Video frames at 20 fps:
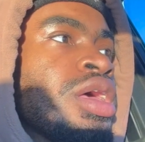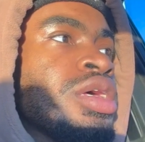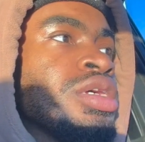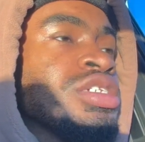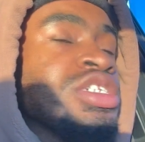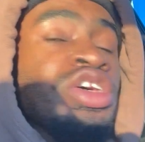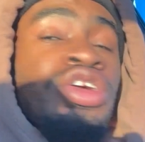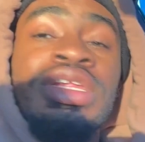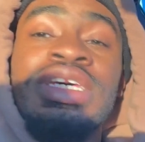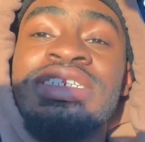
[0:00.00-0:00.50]

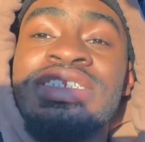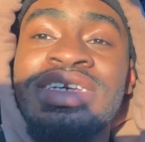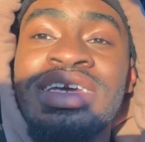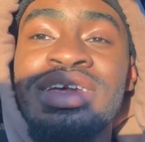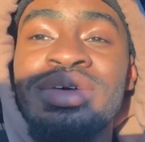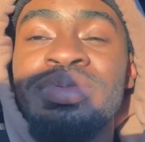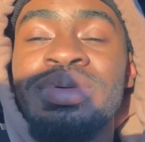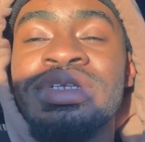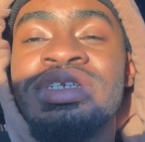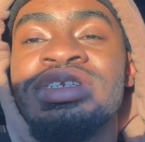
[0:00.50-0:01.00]
So let's get
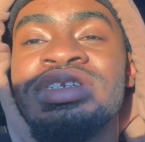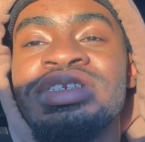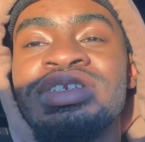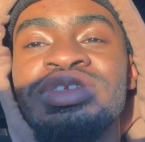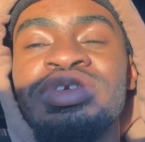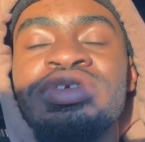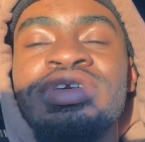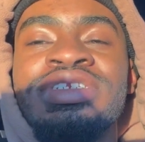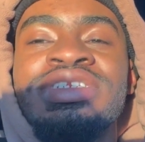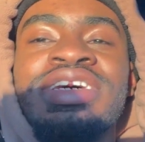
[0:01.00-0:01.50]
up into the
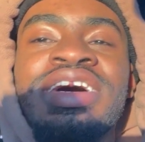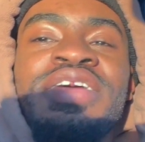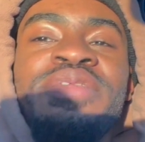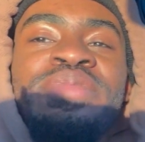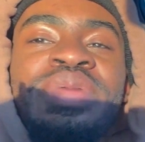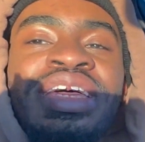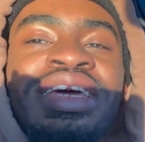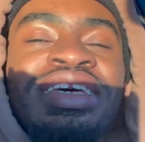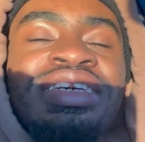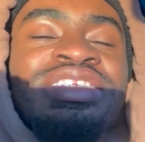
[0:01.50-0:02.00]
story time,
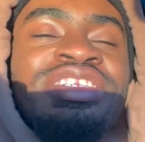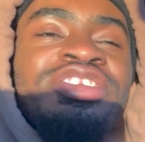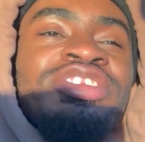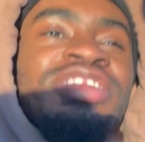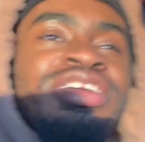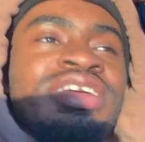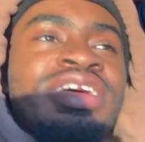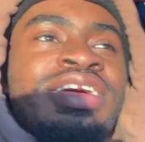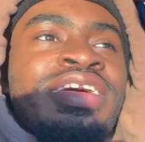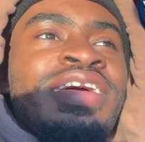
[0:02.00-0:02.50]
man. So
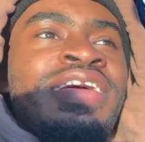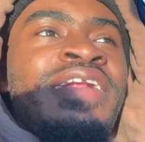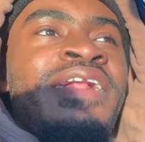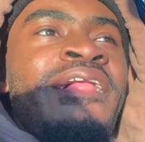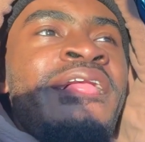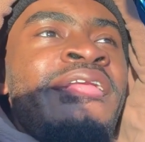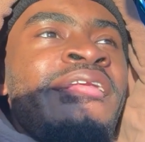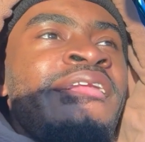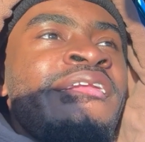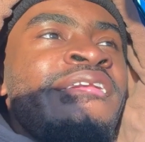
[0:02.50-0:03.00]
look,
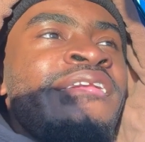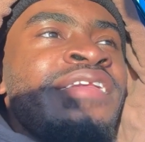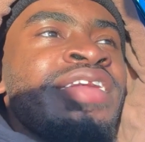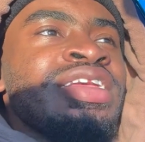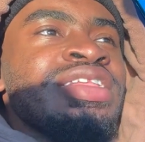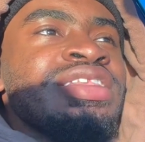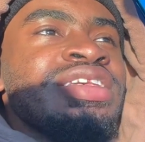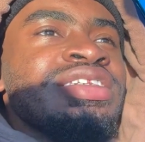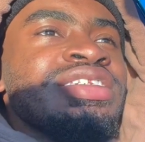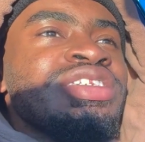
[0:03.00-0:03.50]

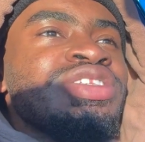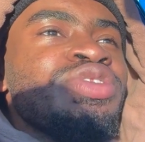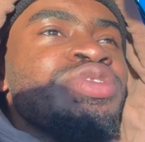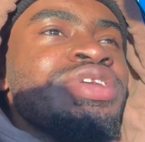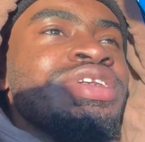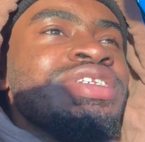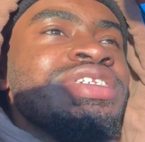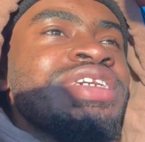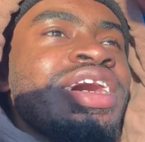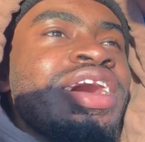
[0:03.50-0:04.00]
this
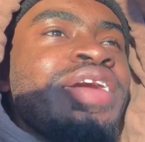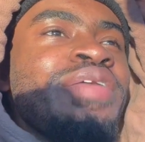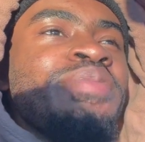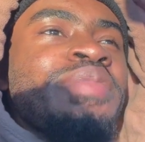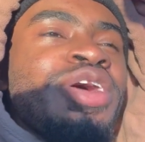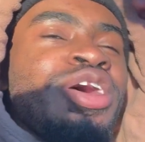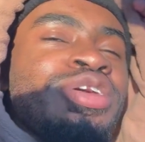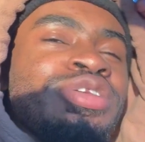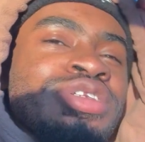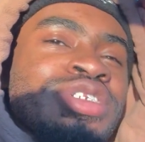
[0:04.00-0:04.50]
story time
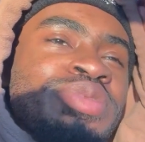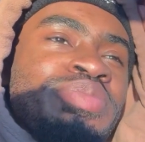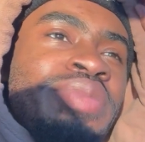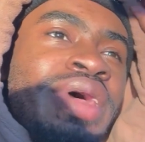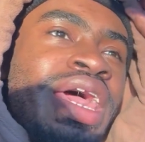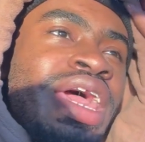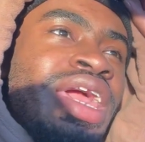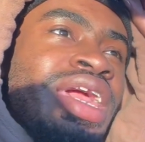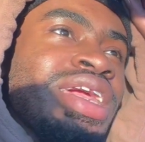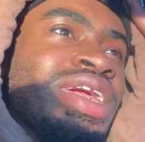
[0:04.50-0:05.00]
goes
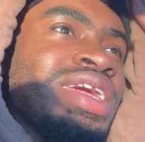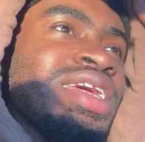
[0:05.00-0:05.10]
back